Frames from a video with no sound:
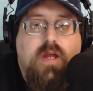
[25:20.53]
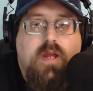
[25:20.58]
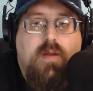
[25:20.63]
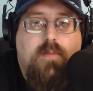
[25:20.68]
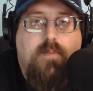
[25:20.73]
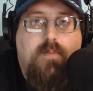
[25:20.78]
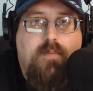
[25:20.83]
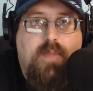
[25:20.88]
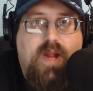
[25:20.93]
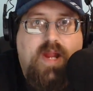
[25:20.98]

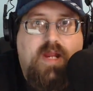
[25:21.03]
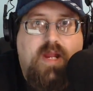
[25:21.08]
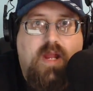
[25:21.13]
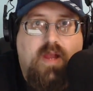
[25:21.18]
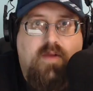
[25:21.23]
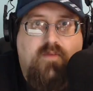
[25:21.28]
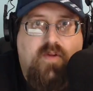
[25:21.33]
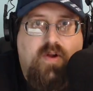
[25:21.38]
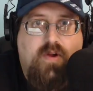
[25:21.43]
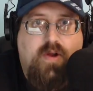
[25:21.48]
make a
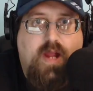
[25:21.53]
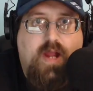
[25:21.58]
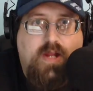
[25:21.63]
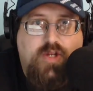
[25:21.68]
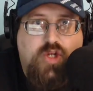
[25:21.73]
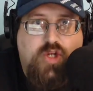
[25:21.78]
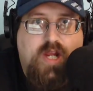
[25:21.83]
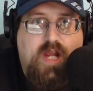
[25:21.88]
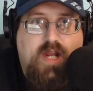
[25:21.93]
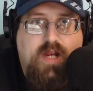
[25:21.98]
very
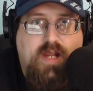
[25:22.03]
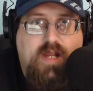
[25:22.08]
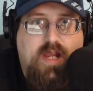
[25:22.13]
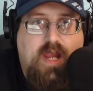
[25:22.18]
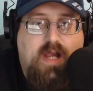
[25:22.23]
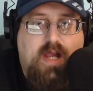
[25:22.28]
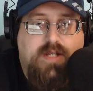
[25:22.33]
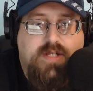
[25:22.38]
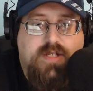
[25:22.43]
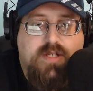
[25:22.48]
educated
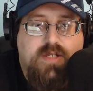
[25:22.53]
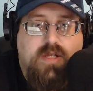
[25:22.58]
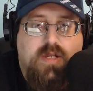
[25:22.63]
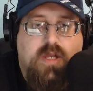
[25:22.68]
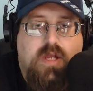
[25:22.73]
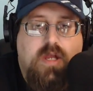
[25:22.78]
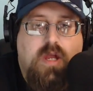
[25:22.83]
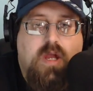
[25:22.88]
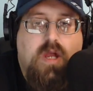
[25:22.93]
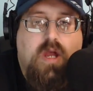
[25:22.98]
guess.
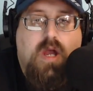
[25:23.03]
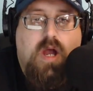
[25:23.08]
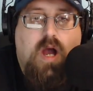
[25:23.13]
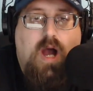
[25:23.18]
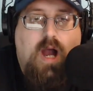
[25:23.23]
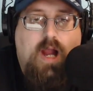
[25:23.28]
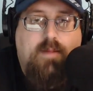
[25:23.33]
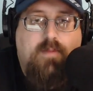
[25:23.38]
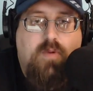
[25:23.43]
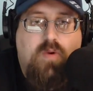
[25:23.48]

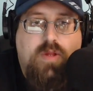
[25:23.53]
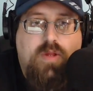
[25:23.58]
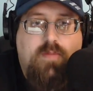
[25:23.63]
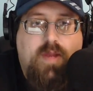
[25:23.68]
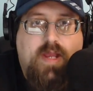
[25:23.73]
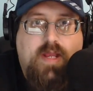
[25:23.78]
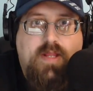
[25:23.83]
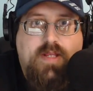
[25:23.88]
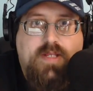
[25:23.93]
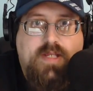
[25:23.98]
I am only
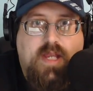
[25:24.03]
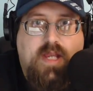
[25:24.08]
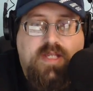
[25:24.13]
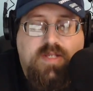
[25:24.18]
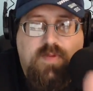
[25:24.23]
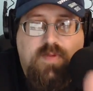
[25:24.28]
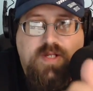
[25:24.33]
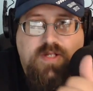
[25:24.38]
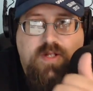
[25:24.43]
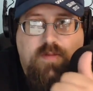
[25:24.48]
making this guess
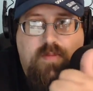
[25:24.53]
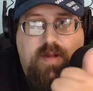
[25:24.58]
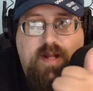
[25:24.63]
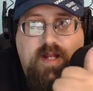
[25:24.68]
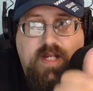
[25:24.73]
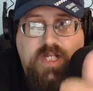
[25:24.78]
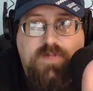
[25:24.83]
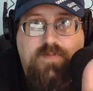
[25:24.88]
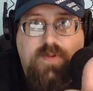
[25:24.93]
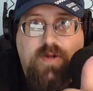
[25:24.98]
based on my
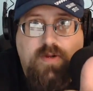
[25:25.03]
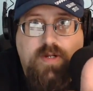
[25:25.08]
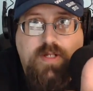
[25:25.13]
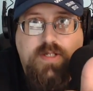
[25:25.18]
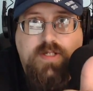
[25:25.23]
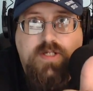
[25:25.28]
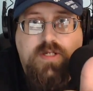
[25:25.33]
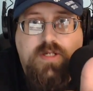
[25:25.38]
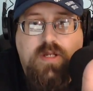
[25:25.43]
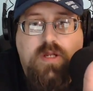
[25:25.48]

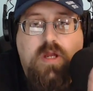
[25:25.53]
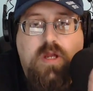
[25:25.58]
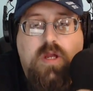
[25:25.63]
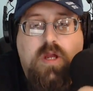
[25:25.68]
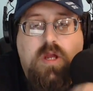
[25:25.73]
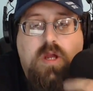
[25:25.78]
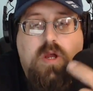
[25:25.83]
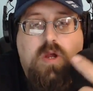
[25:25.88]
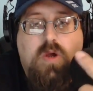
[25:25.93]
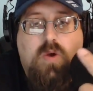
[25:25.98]
experience,
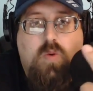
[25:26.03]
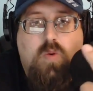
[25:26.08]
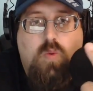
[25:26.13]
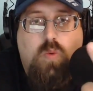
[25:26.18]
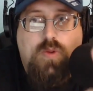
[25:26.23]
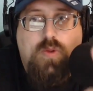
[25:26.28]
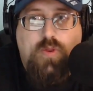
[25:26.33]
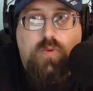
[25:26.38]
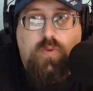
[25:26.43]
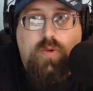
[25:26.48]

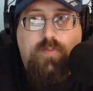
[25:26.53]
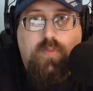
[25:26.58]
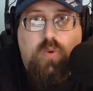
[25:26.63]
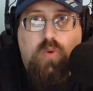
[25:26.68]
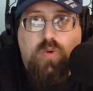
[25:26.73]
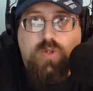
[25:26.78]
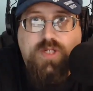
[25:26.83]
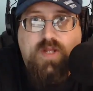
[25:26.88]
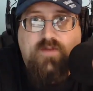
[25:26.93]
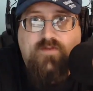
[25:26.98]
what the
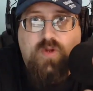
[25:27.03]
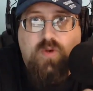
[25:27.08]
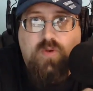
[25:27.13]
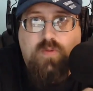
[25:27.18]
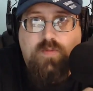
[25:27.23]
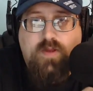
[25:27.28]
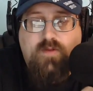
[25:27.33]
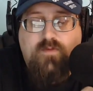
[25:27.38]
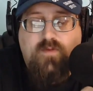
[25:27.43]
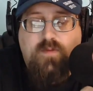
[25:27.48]
reports have told
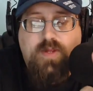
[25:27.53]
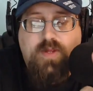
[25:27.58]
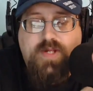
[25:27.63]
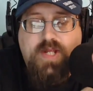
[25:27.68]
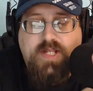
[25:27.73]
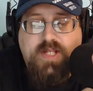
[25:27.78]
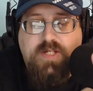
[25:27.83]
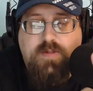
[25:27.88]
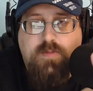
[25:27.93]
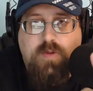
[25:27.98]
me from the
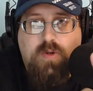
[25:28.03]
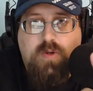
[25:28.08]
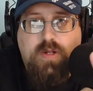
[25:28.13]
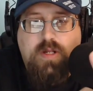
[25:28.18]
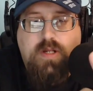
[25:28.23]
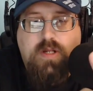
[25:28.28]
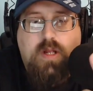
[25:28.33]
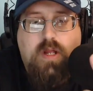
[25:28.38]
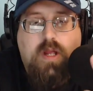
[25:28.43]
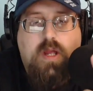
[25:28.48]
testimony,
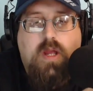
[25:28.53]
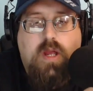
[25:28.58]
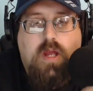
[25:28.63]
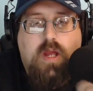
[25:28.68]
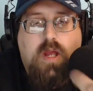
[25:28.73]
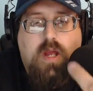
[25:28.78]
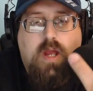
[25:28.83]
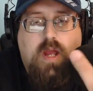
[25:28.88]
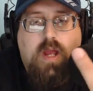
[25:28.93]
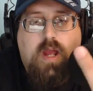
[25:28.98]

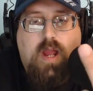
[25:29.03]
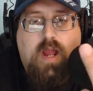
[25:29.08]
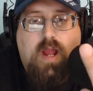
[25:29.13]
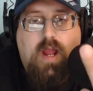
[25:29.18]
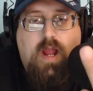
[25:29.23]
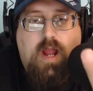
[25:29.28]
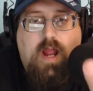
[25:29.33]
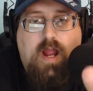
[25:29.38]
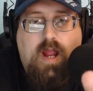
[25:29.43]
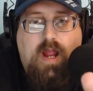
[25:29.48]

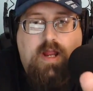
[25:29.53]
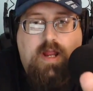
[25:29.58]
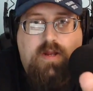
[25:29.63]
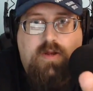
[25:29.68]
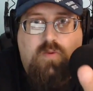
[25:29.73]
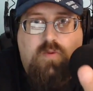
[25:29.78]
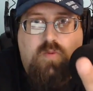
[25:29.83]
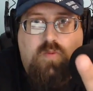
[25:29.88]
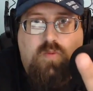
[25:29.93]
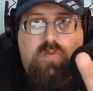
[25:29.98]

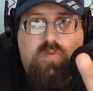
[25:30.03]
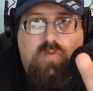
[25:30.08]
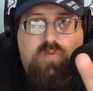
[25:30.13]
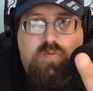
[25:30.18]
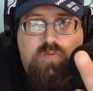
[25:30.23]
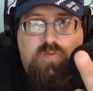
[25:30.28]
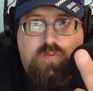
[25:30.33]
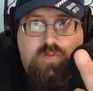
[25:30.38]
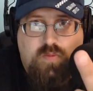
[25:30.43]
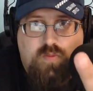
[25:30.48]
and
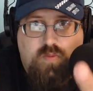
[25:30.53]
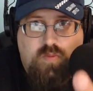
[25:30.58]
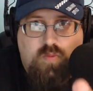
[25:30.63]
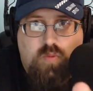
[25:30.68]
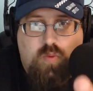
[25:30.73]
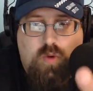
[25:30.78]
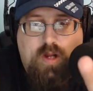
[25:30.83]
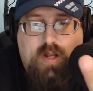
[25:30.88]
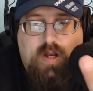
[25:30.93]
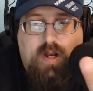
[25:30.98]

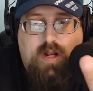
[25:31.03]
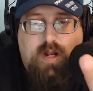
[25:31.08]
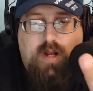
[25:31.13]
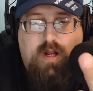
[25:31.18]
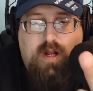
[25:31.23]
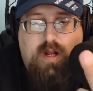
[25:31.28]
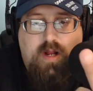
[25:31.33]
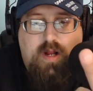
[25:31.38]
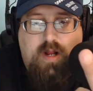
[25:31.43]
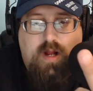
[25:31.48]
what
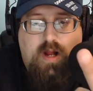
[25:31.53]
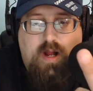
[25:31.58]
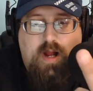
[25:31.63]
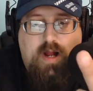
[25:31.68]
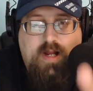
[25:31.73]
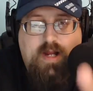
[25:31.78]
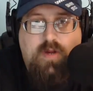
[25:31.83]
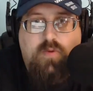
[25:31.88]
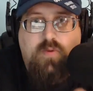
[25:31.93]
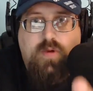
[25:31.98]
I
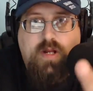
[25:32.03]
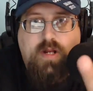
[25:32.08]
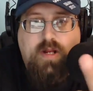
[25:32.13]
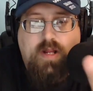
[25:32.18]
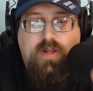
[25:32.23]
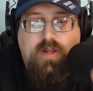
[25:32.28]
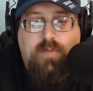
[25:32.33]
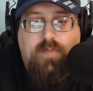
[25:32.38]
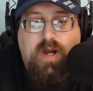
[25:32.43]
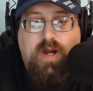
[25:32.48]
can read
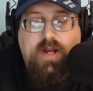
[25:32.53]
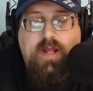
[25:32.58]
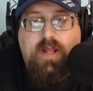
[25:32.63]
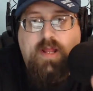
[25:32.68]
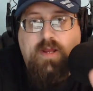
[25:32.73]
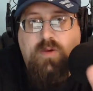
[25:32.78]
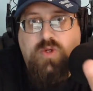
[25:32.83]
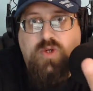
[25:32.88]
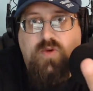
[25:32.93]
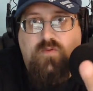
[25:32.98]
in the body
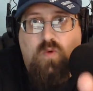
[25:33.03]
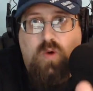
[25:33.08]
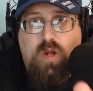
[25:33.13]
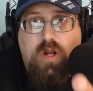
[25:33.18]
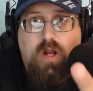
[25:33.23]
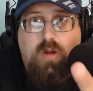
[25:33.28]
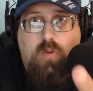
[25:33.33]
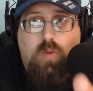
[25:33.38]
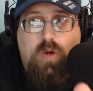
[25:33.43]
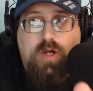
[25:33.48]
language of what
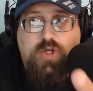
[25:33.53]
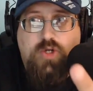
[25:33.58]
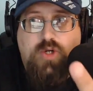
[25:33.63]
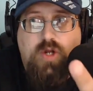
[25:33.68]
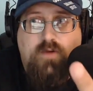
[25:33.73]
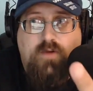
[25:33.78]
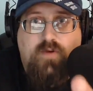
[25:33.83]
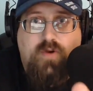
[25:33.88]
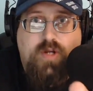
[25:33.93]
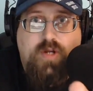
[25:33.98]
I watched
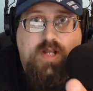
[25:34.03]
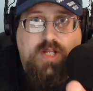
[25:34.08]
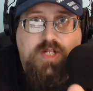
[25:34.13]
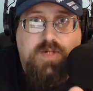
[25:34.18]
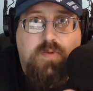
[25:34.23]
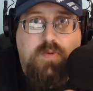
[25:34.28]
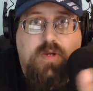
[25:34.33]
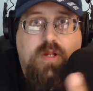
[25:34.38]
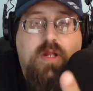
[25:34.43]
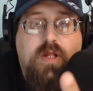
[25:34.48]
of her
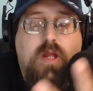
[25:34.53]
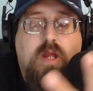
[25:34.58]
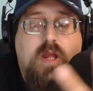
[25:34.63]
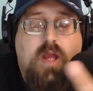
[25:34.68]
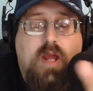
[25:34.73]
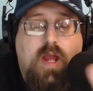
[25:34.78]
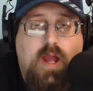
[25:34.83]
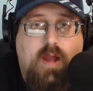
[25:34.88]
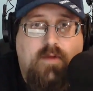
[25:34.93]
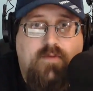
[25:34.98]
testimony
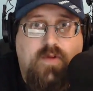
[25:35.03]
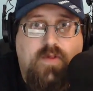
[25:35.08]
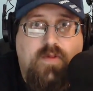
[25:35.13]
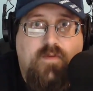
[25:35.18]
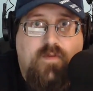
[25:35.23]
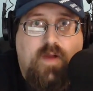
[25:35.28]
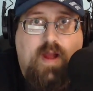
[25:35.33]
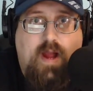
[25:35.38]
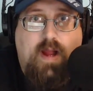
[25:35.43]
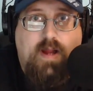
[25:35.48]
after the
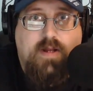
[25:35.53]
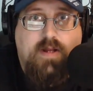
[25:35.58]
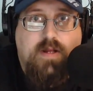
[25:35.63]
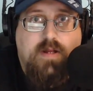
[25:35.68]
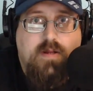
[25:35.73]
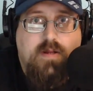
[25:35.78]
fact.